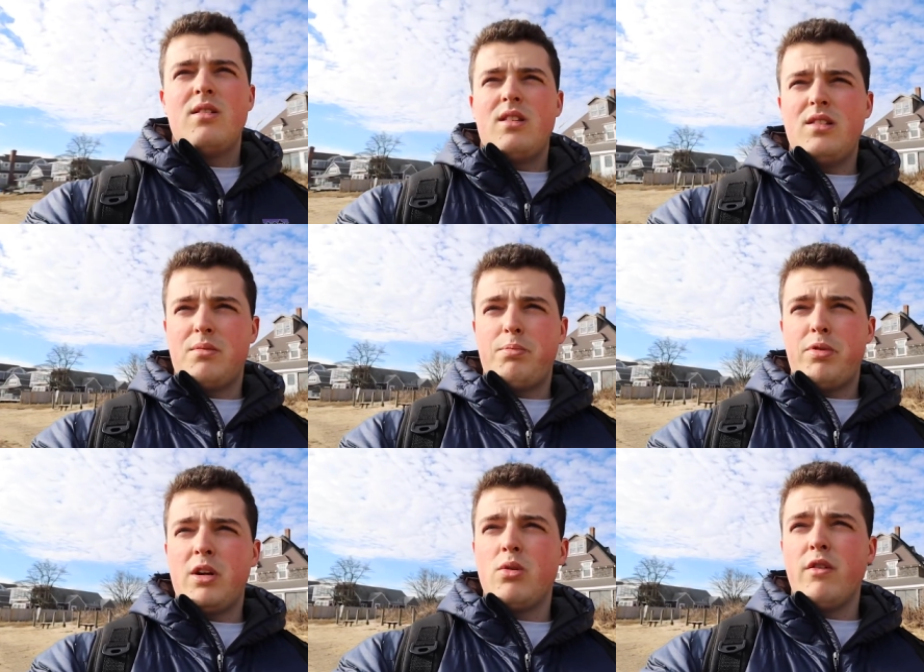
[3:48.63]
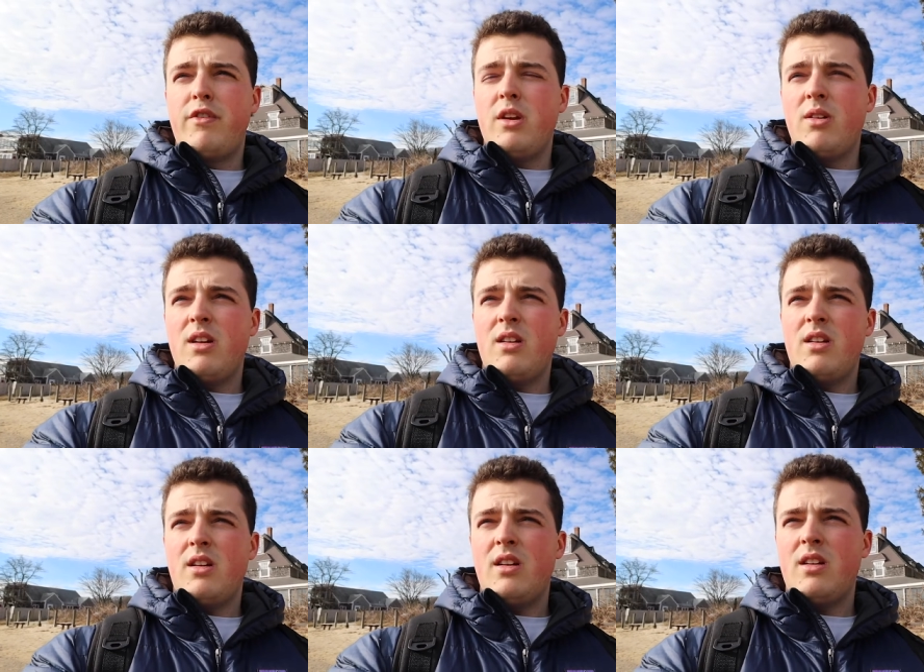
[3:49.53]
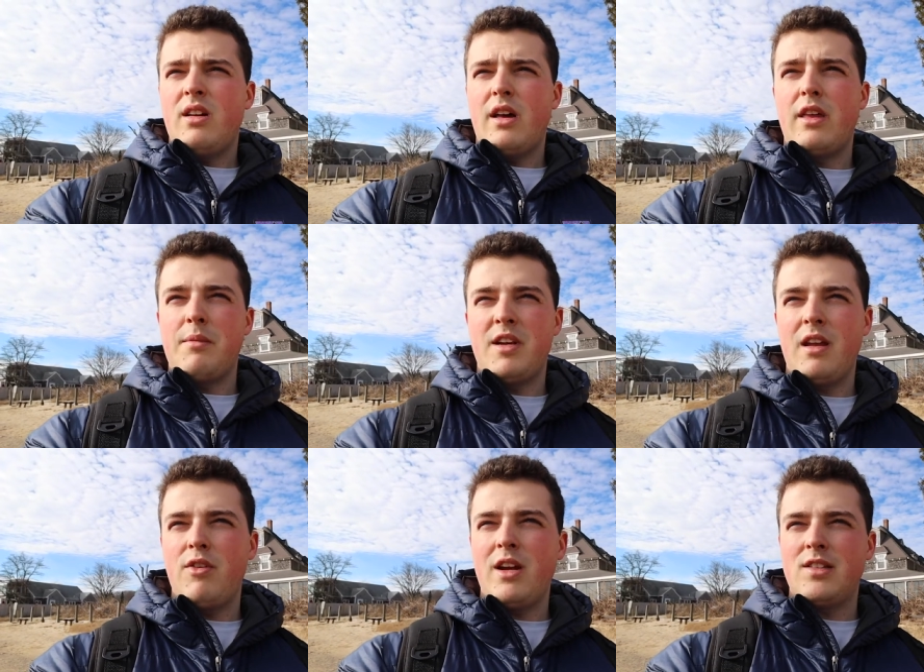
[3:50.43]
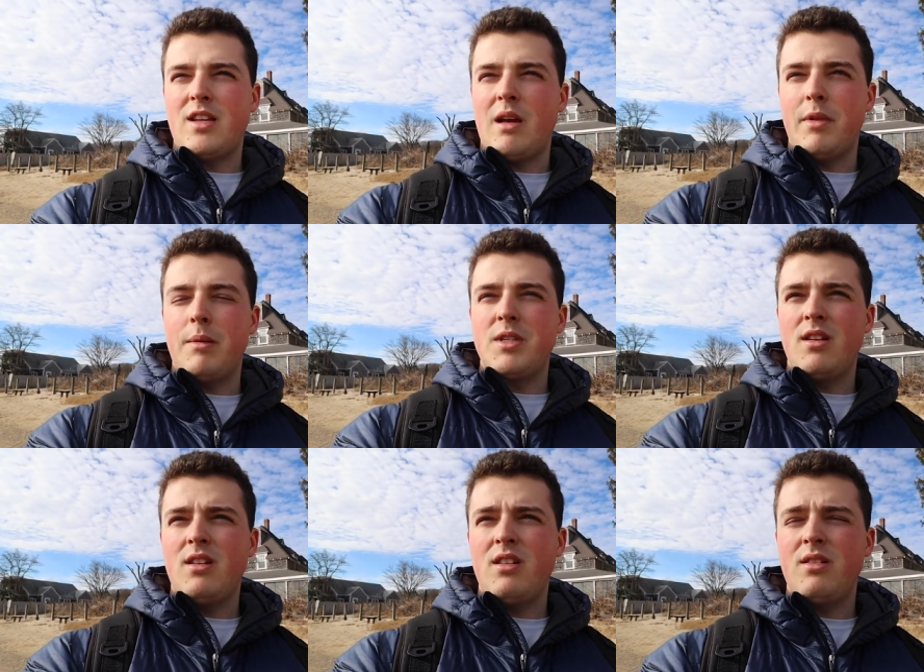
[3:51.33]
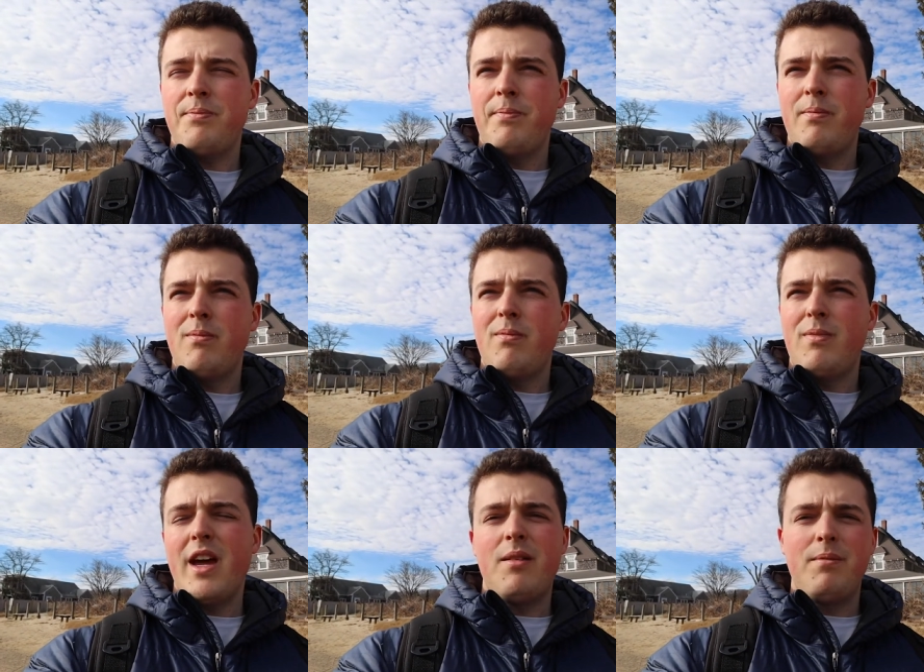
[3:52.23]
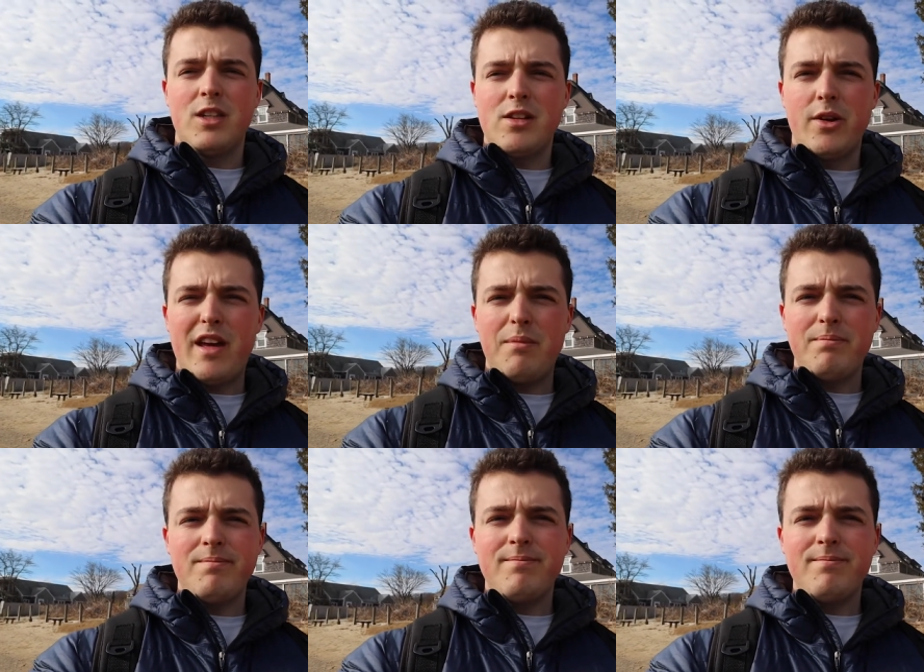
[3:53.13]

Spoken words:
This is a pretty cool view. I think I'm gonna give you guys a time lapse. Yeah, let's go to that.